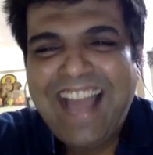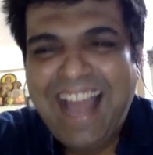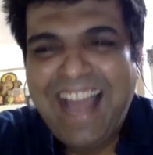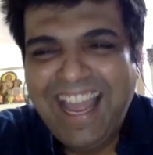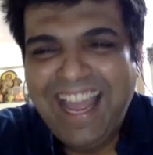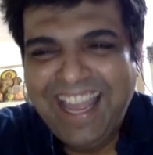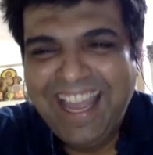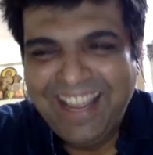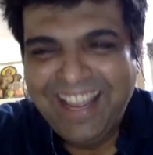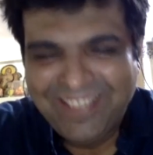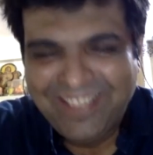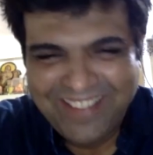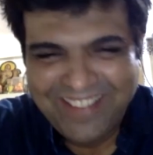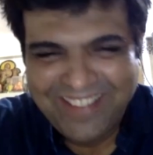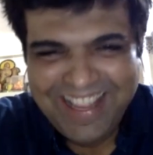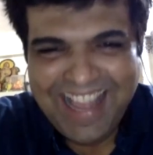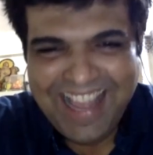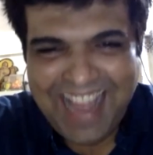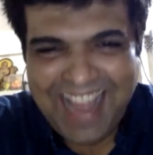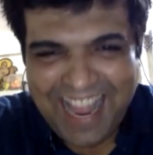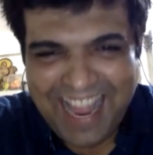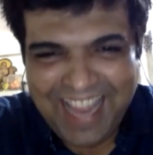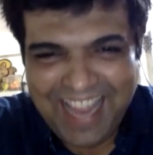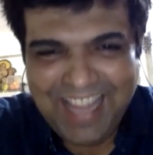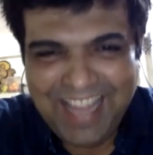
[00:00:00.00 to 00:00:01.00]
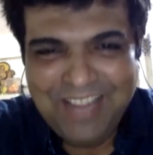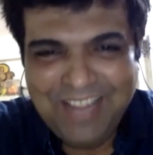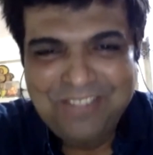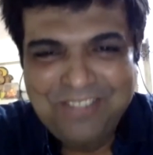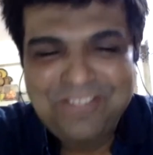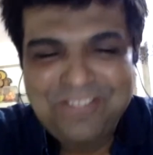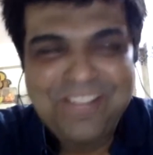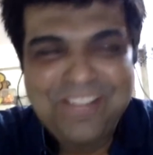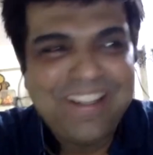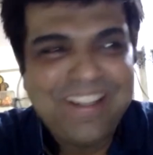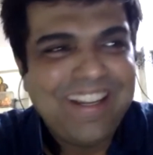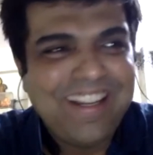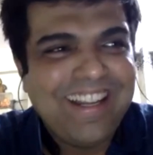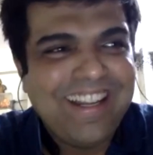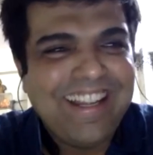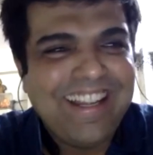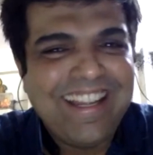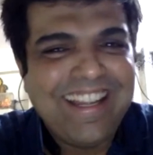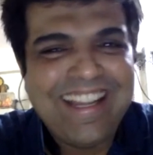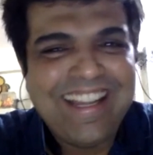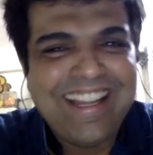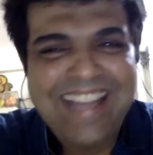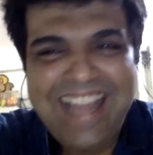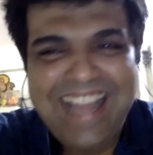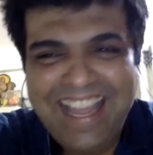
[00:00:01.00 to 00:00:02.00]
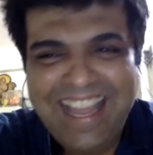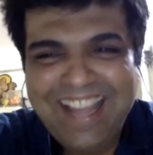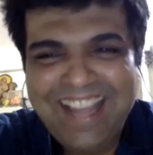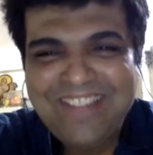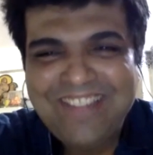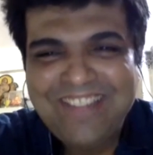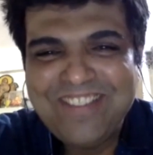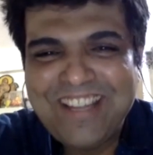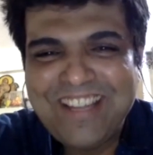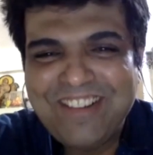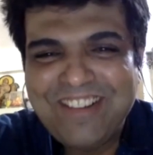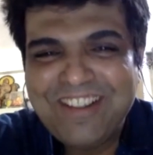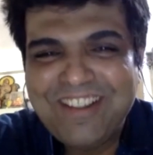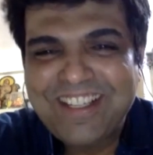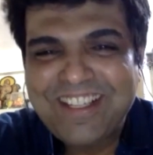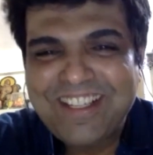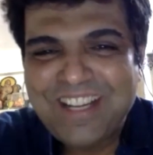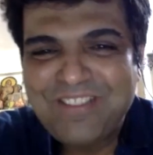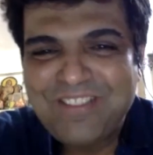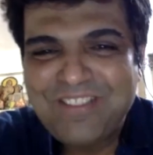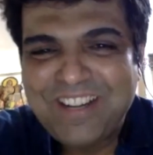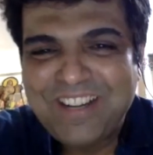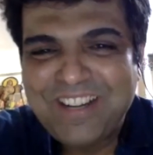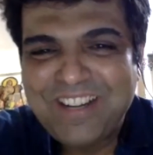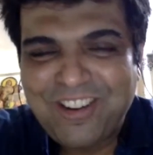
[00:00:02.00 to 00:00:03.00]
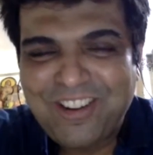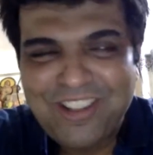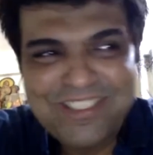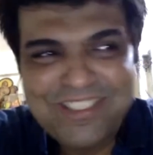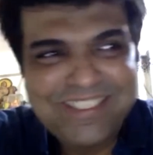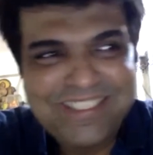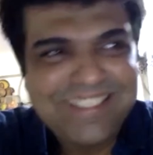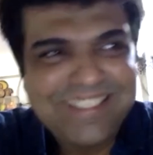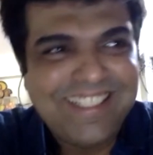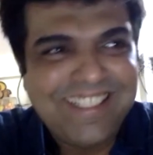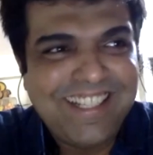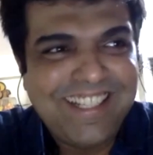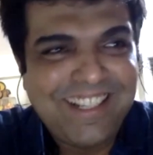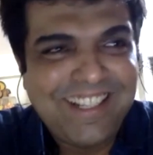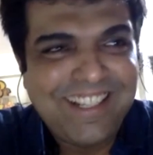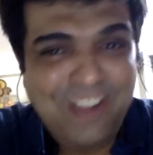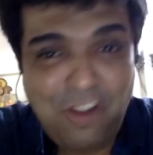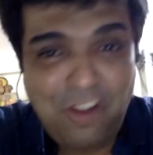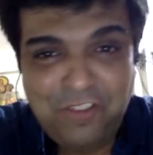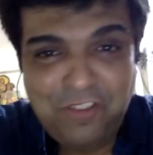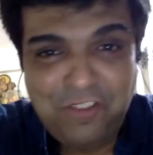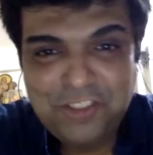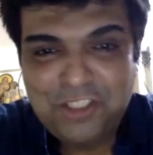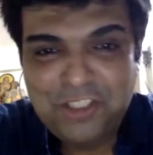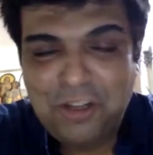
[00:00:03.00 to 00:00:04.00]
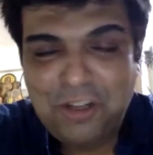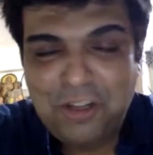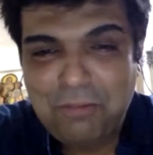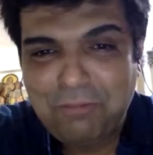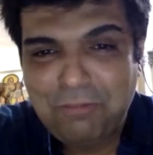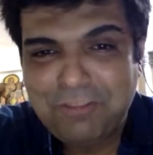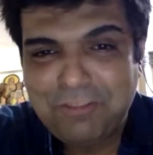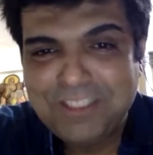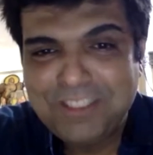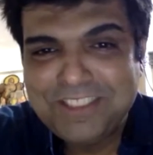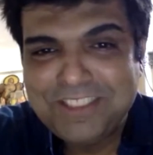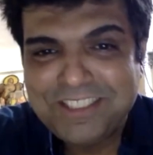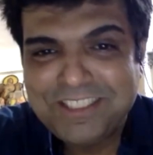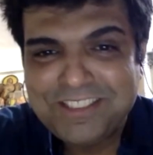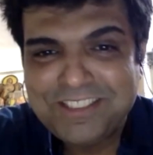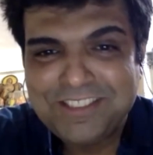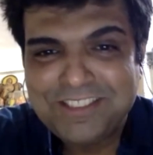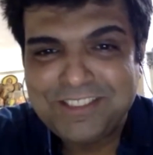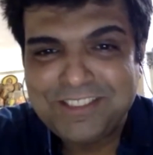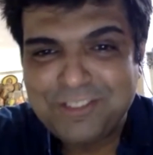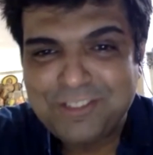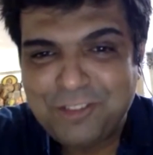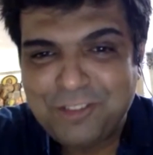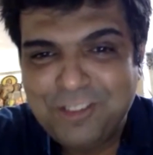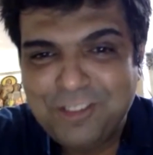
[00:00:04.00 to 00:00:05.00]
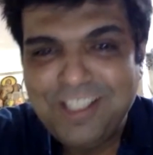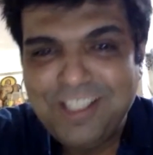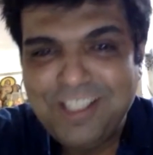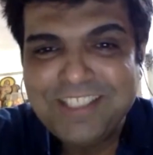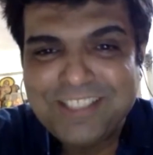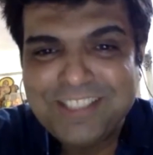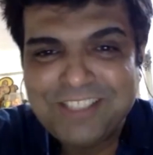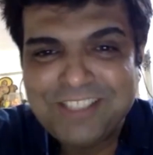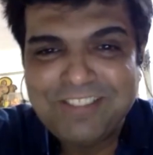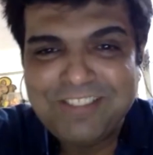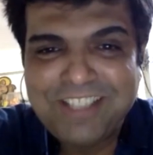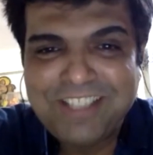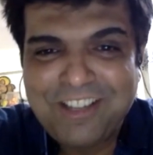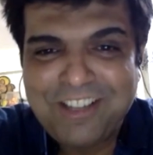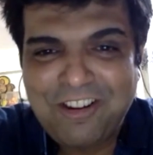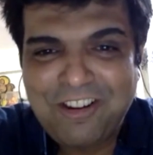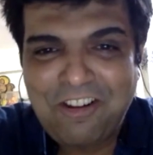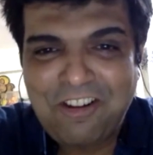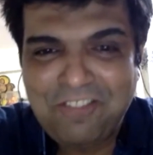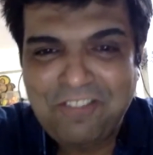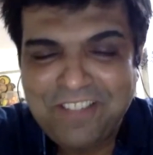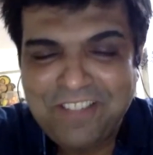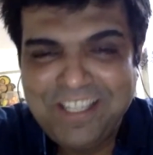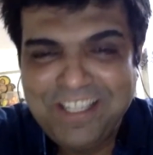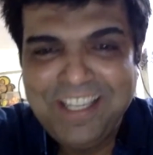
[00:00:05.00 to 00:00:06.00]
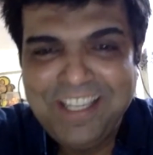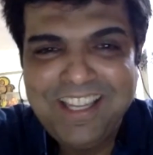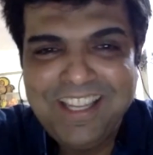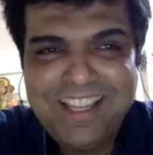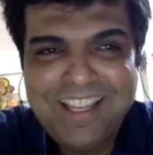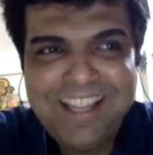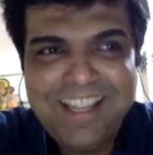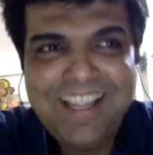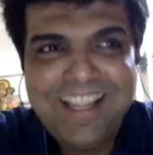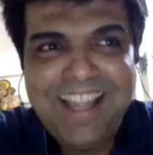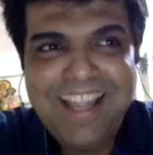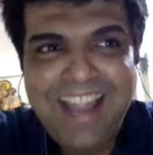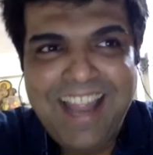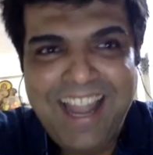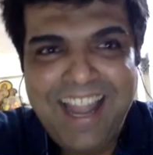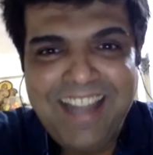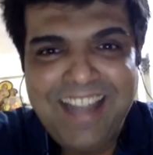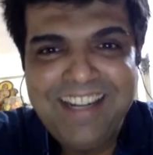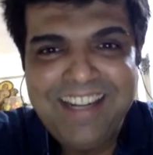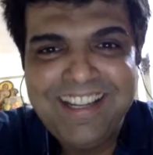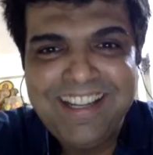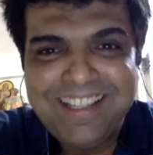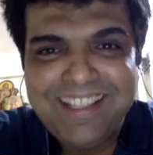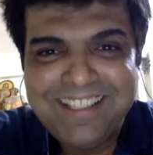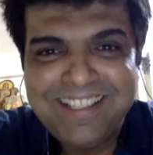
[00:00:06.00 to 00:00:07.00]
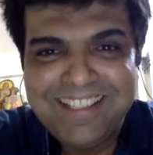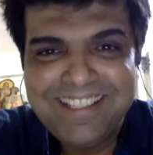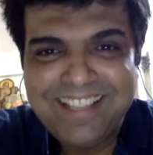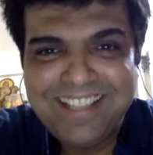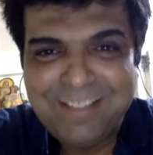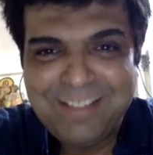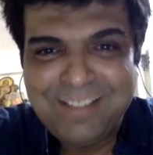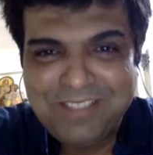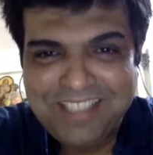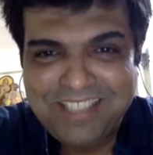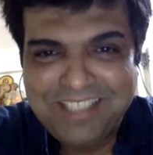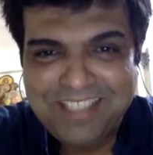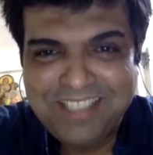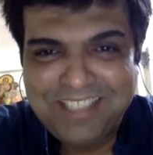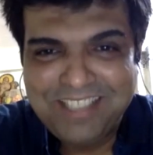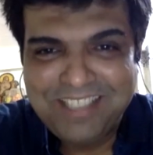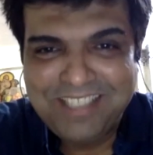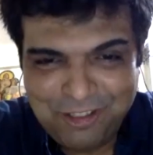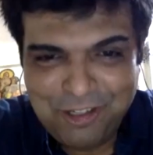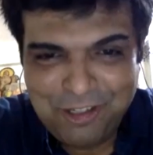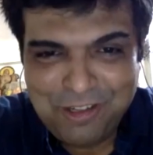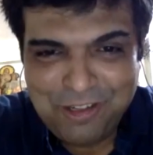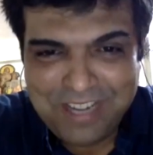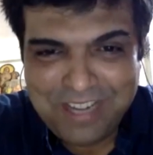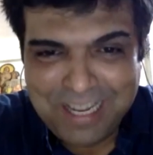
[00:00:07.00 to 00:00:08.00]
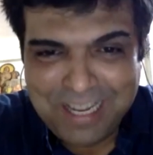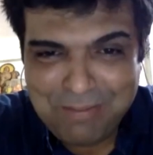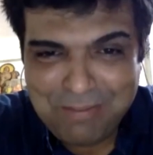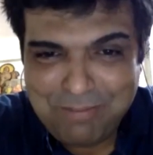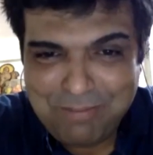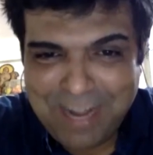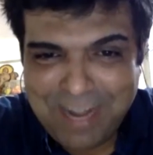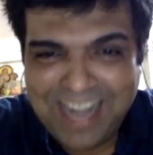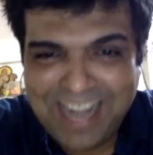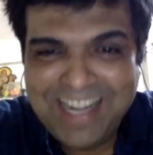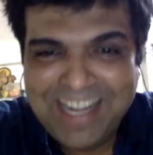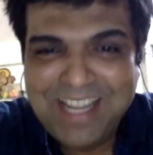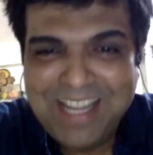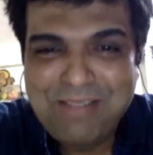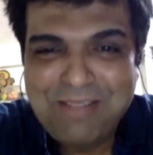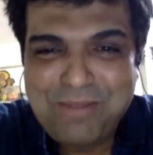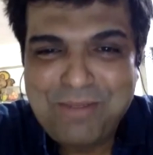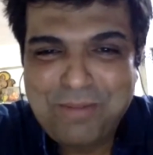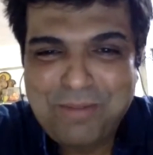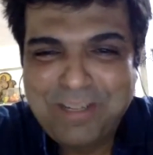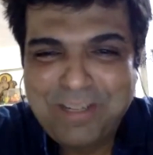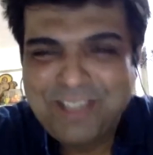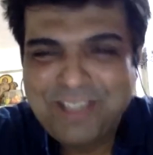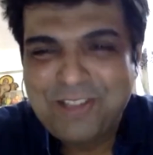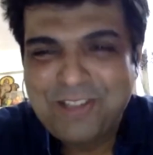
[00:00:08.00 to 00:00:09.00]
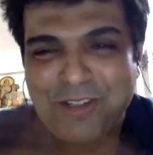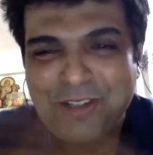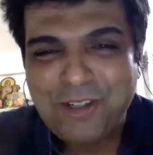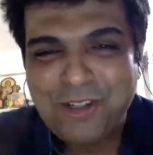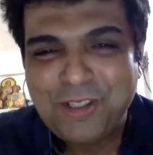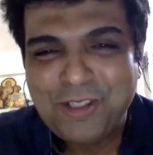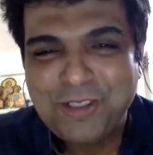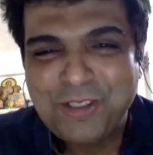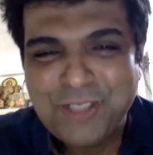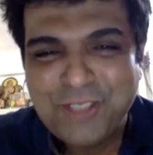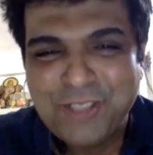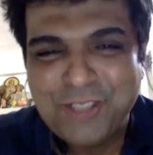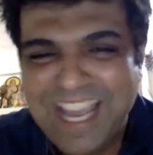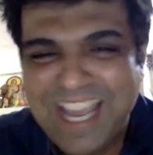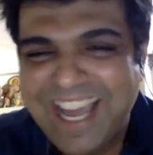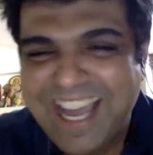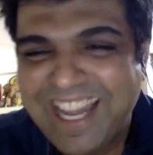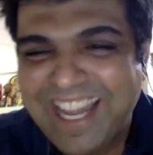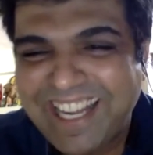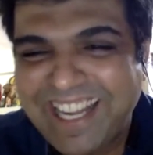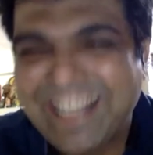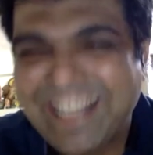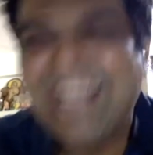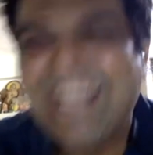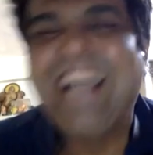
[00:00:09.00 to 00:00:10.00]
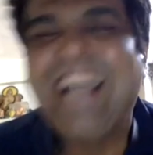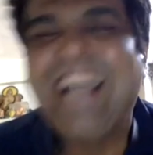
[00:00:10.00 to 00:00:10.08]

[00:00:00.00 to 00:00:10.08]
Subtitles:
I have never come across a coffee shop which is only serving coffee, and I don't want to name brand names, but you know who they are.